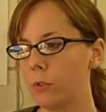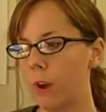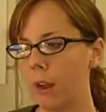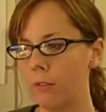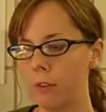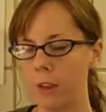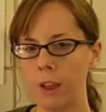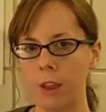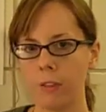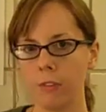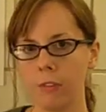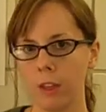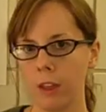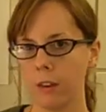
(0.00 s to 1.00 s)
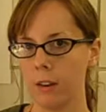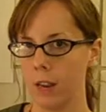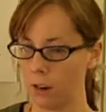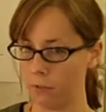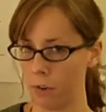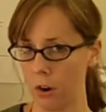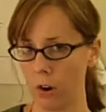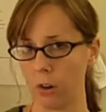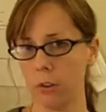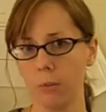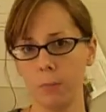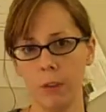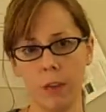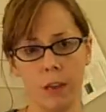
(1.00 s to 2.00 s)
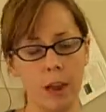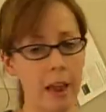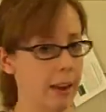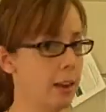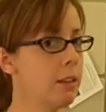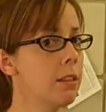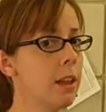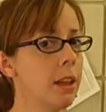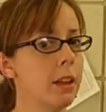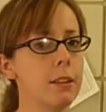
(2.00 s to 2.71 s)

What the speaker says: advocate that native art could be anything.